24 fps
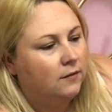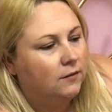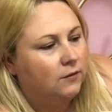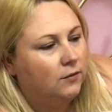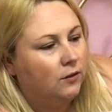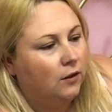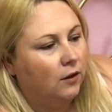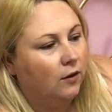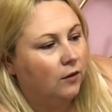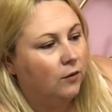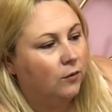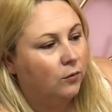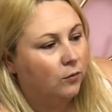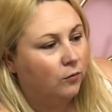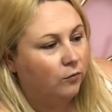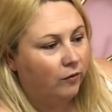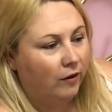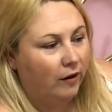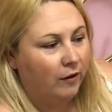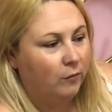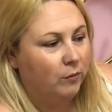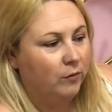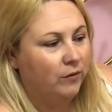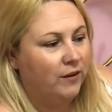So,
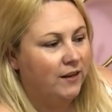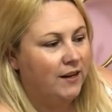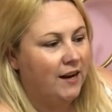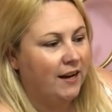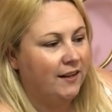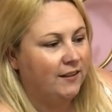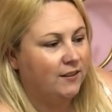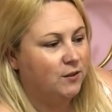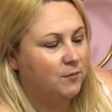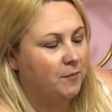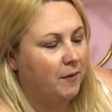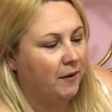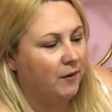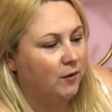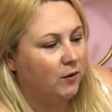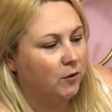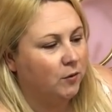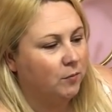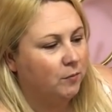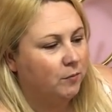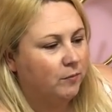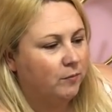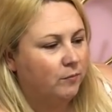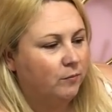right, we're connected back
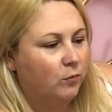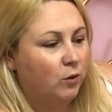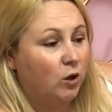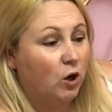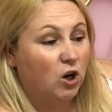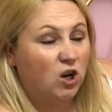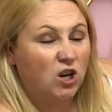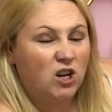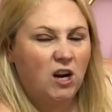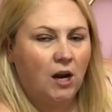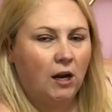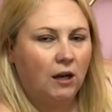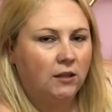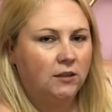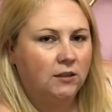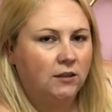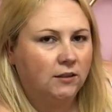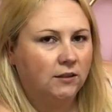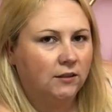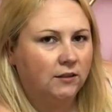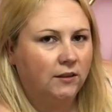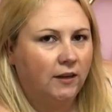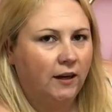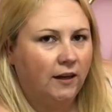up. We are connecting,
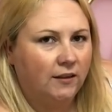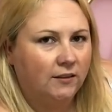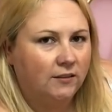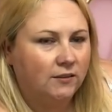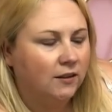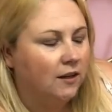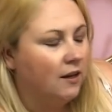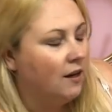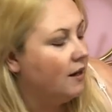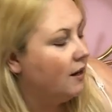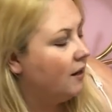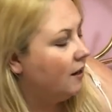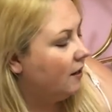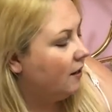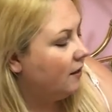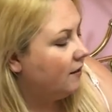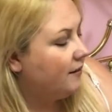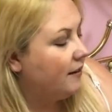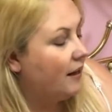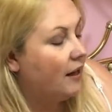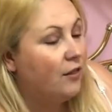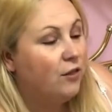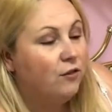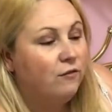yes.
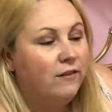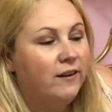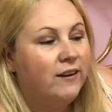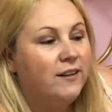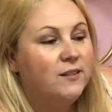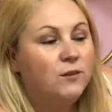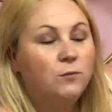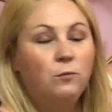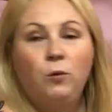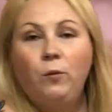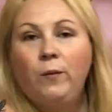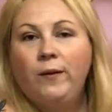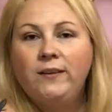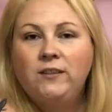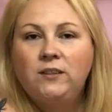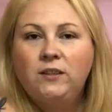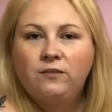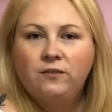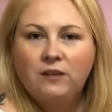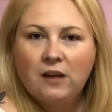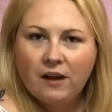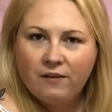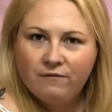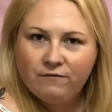Now, the reason we went
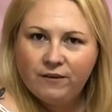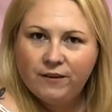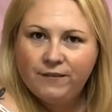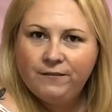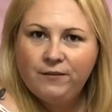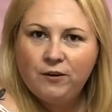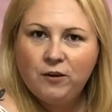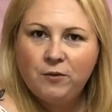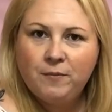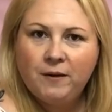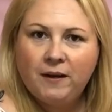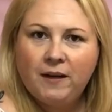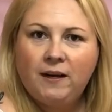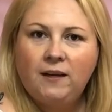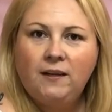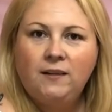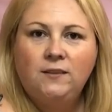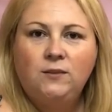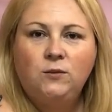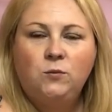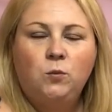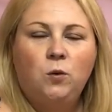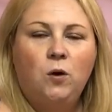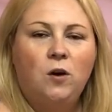offline for a few
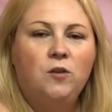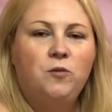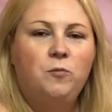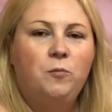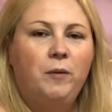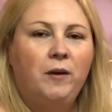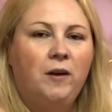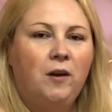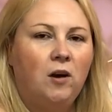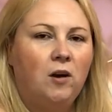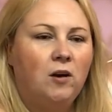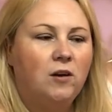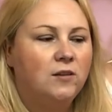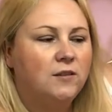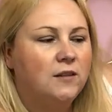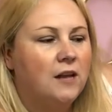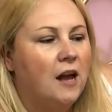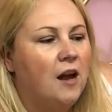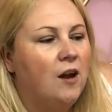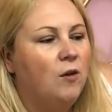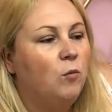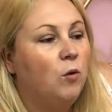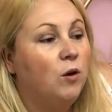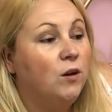minutes was because
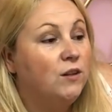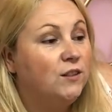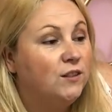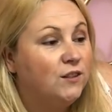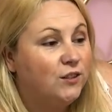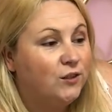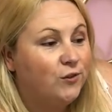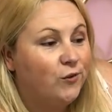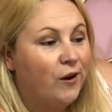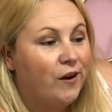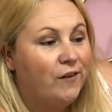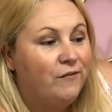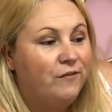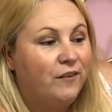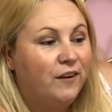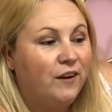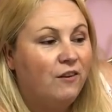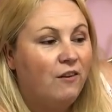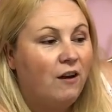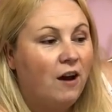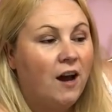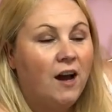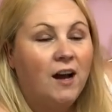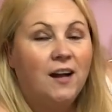I wanted to try and
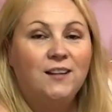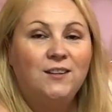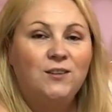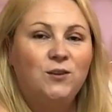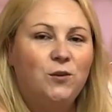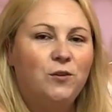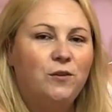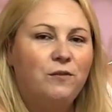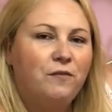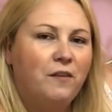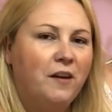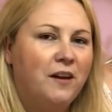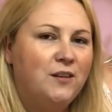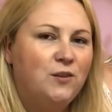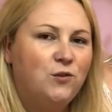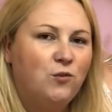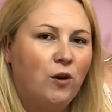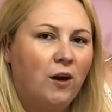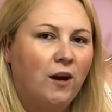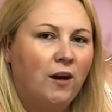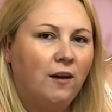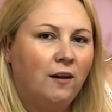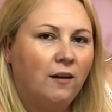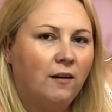figure out how to do the face
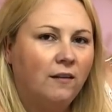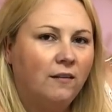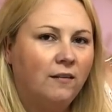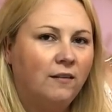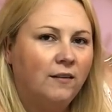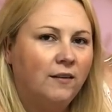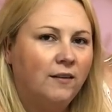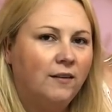tracker.